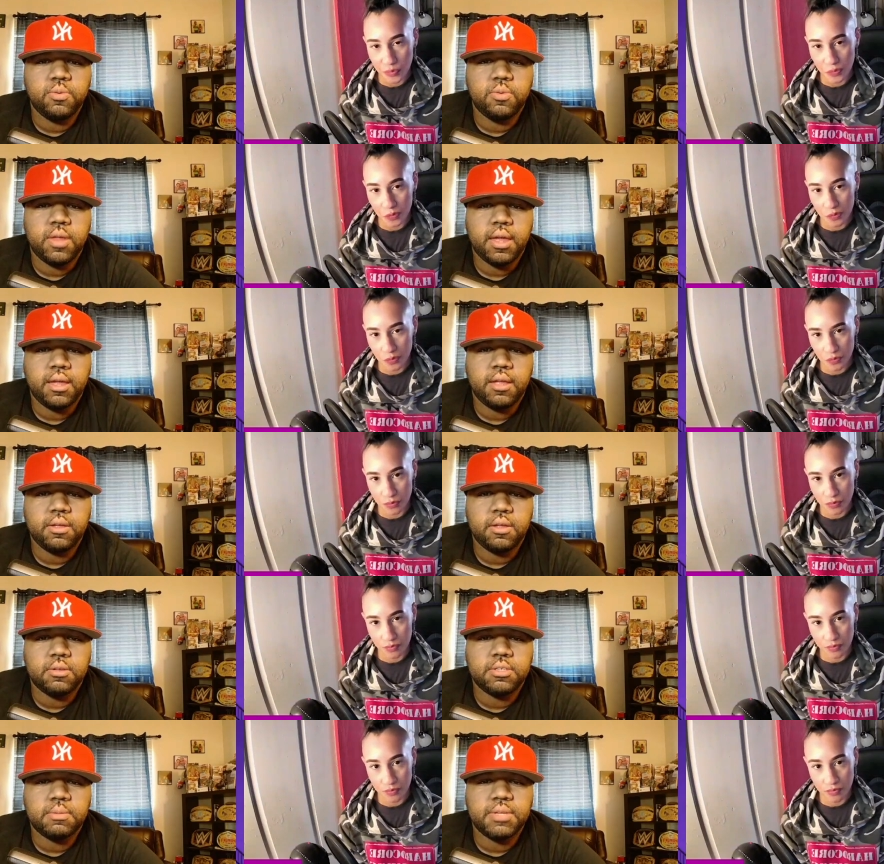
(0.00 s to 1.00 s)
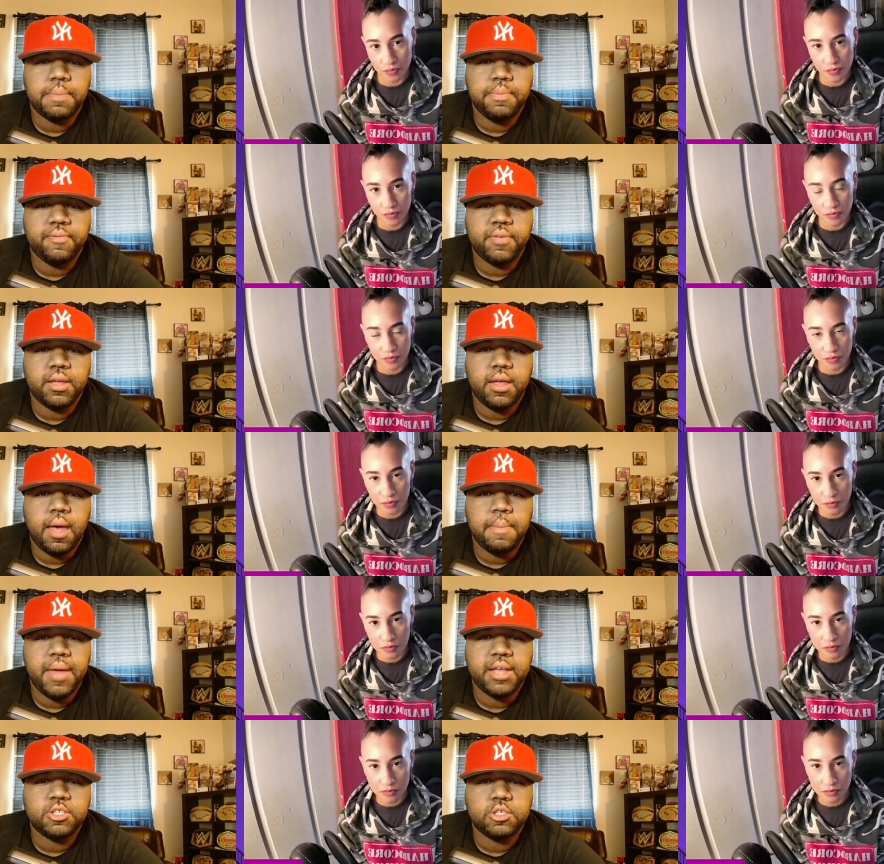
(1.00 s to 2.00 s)
Speaker 1: do like you know, some type of like
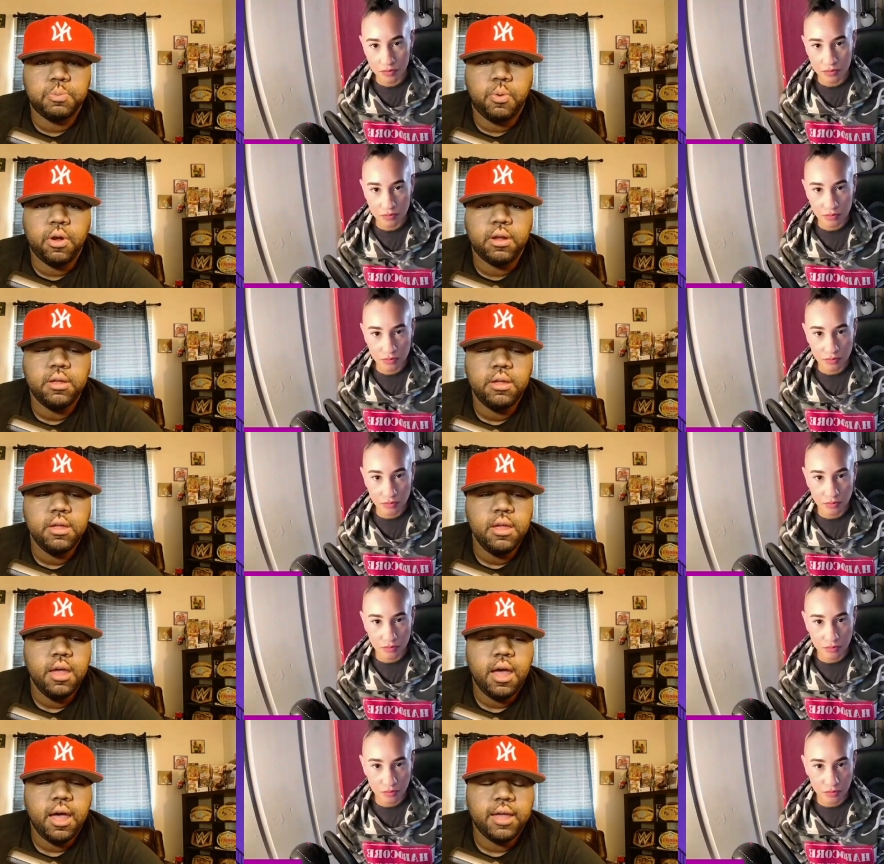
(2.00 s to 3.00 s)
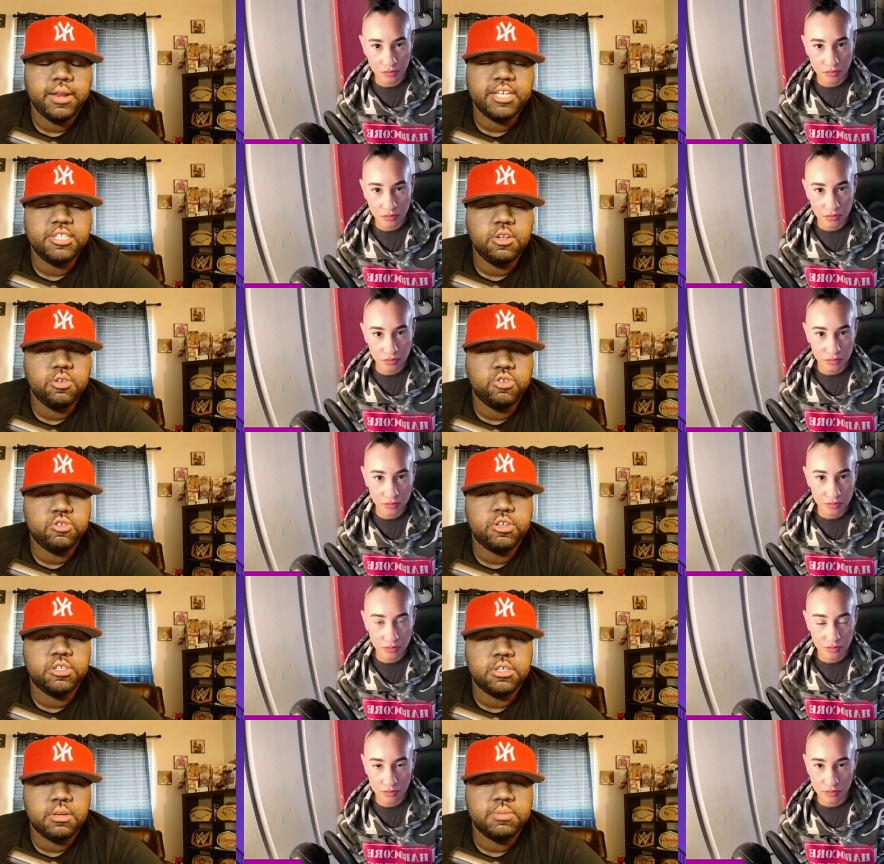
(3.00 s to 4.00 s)
combat sport uh, they still
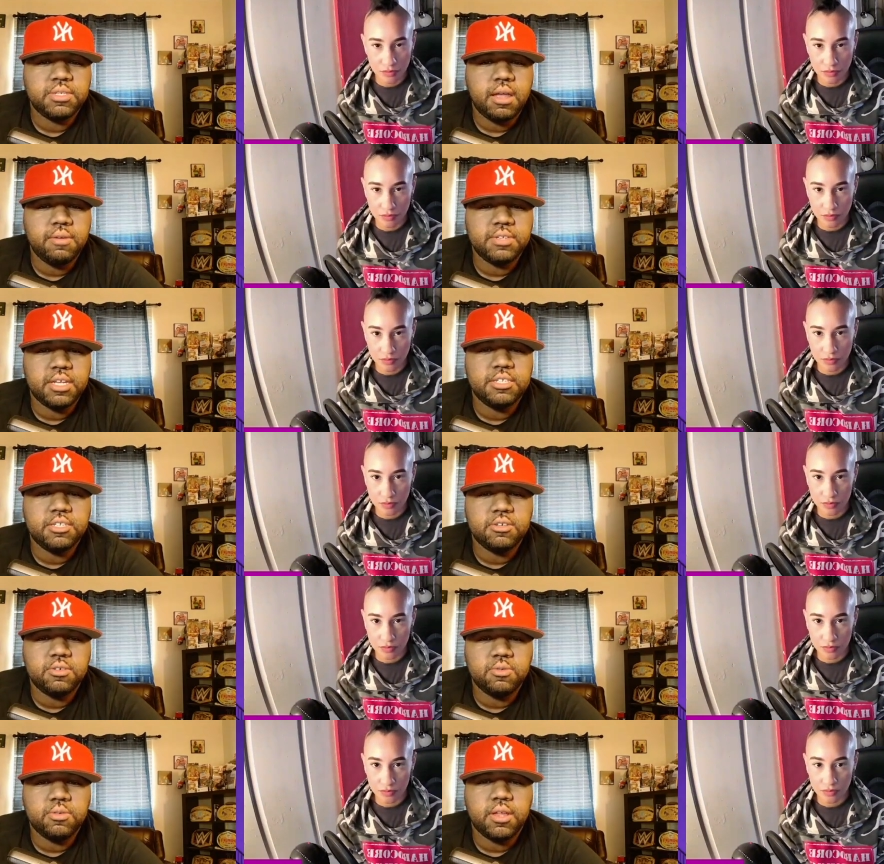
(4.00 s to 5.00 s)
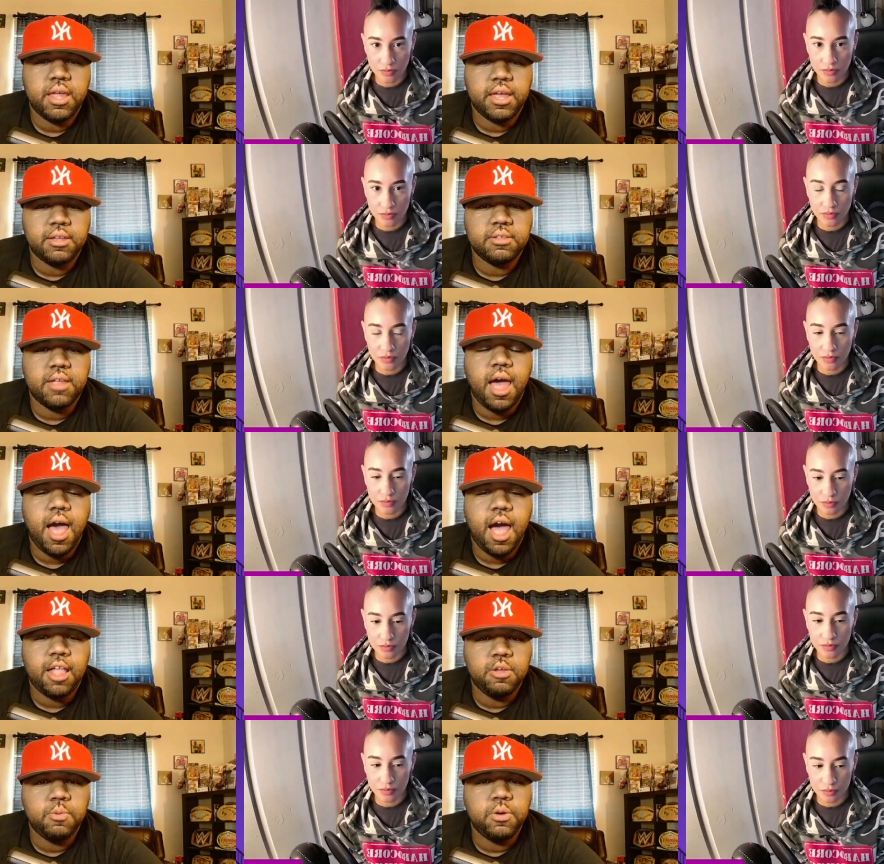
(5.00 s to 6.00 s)
transition themselves into like the
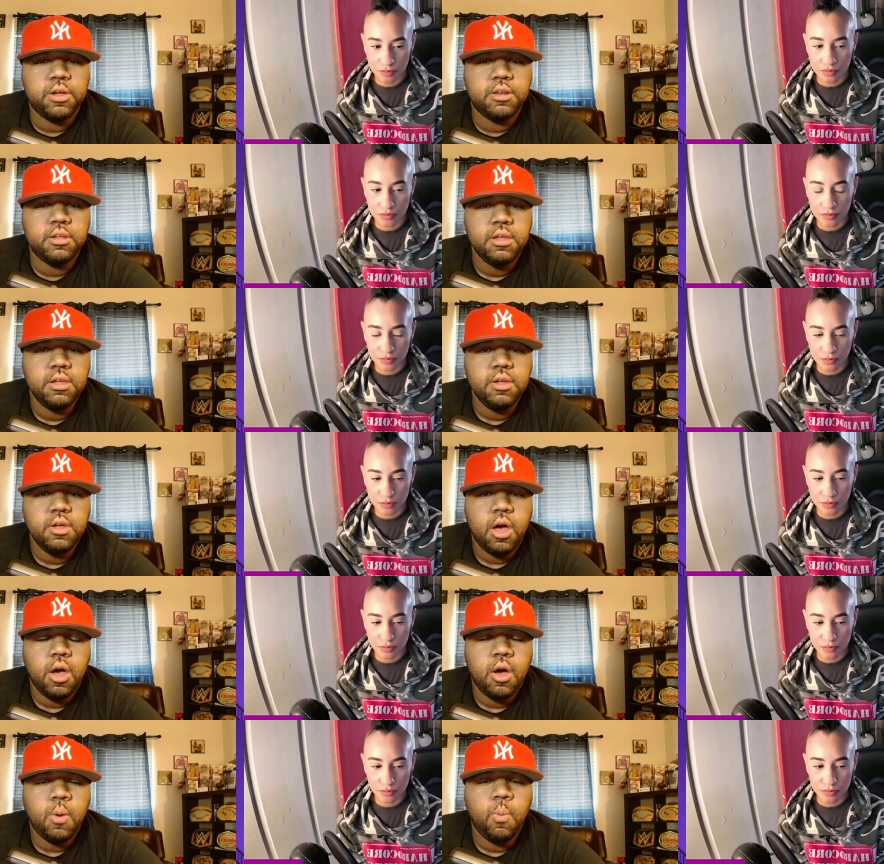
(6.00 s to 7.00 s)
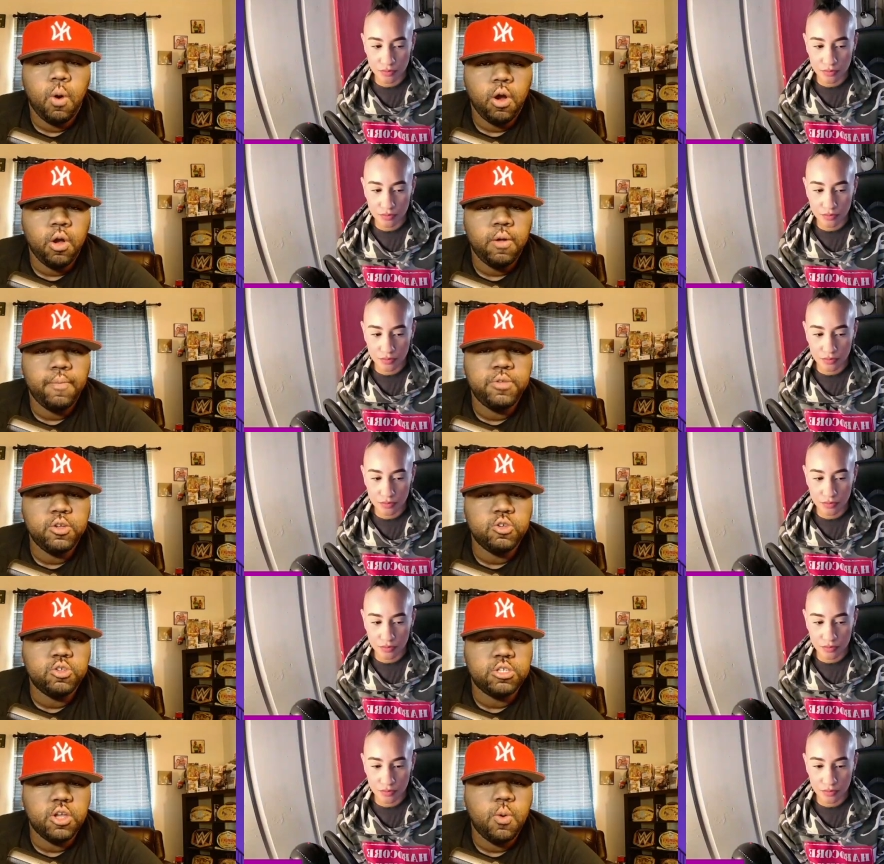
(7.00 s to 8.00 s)
hollywood um, world do
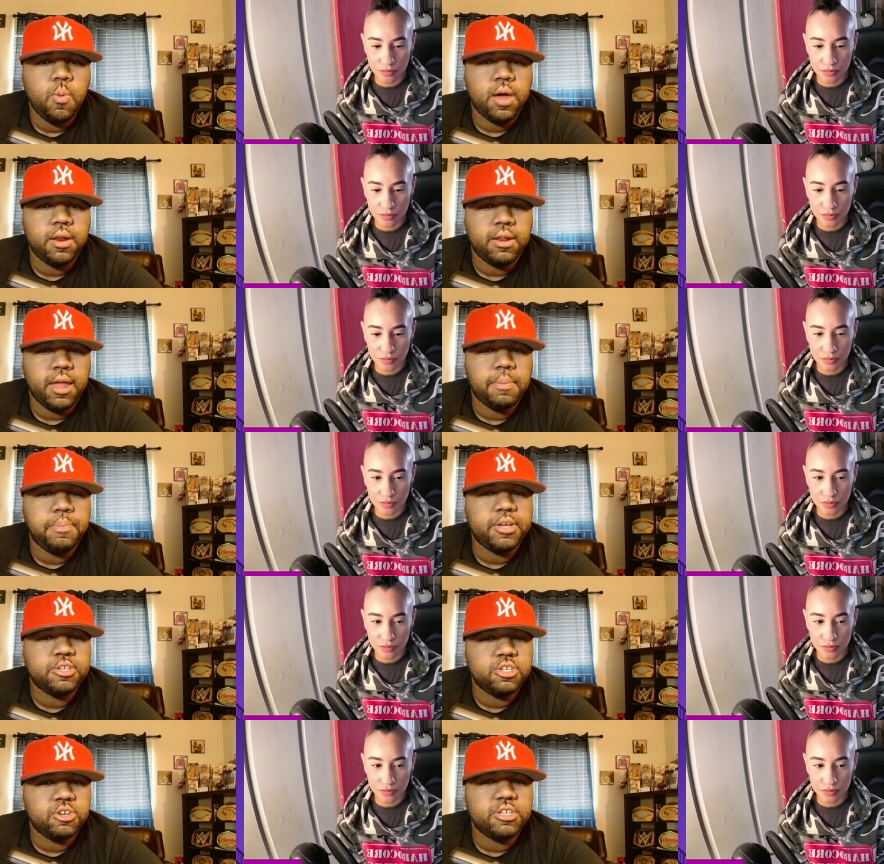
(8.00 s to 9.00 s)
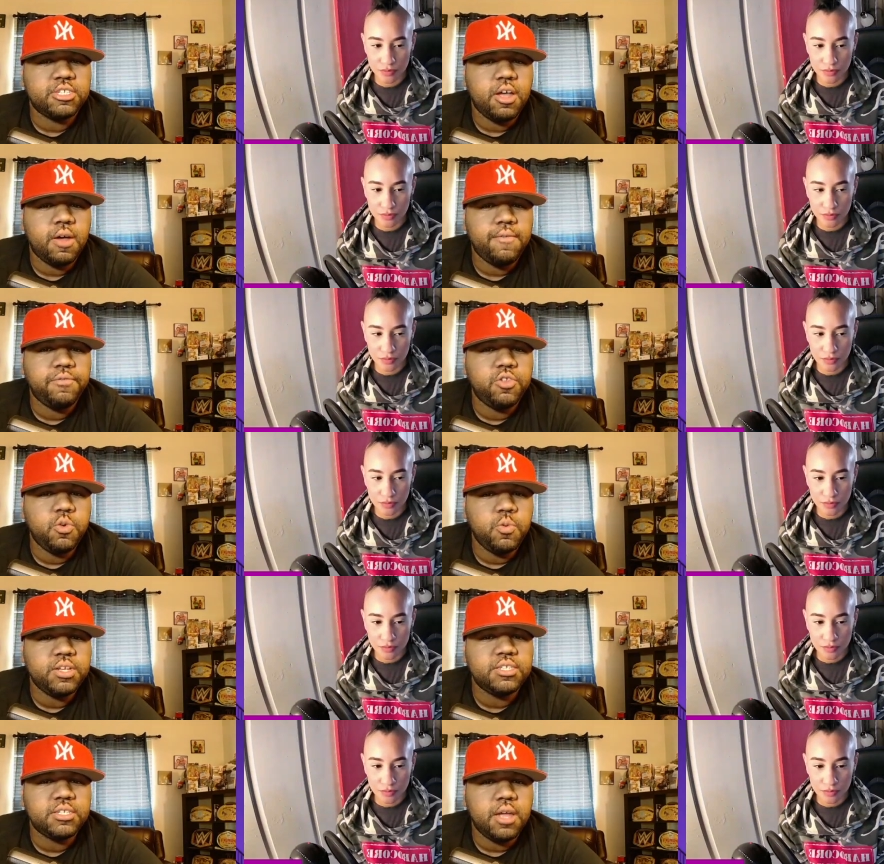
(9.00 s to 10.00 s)
you still want to like picture yourself
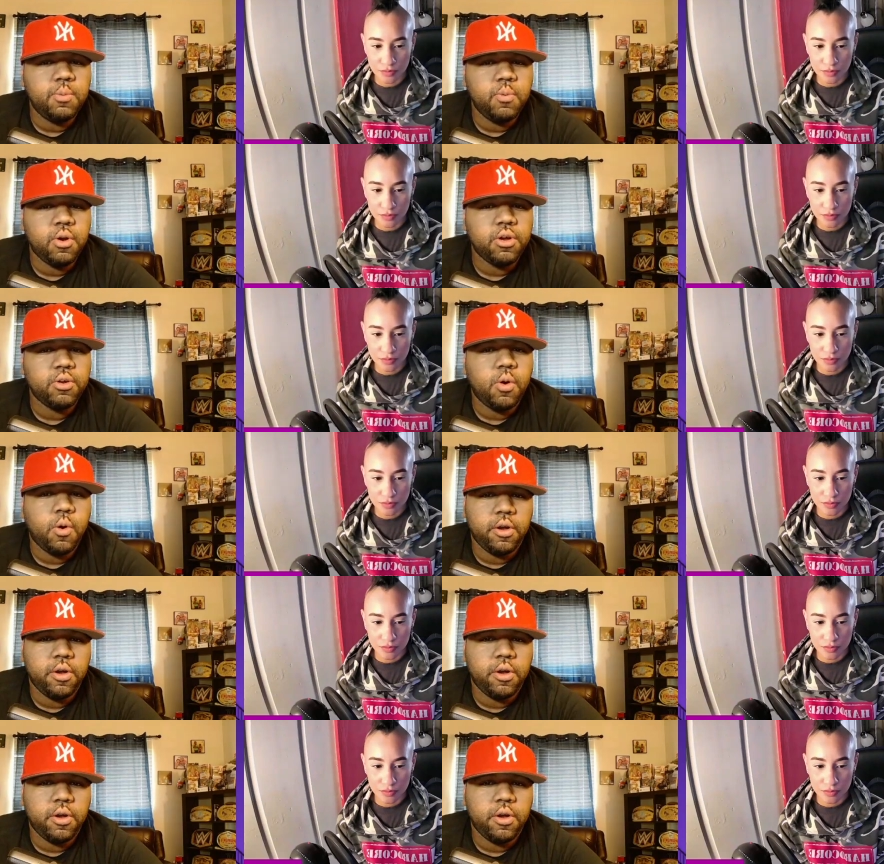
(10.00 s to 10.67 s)
doing stunt work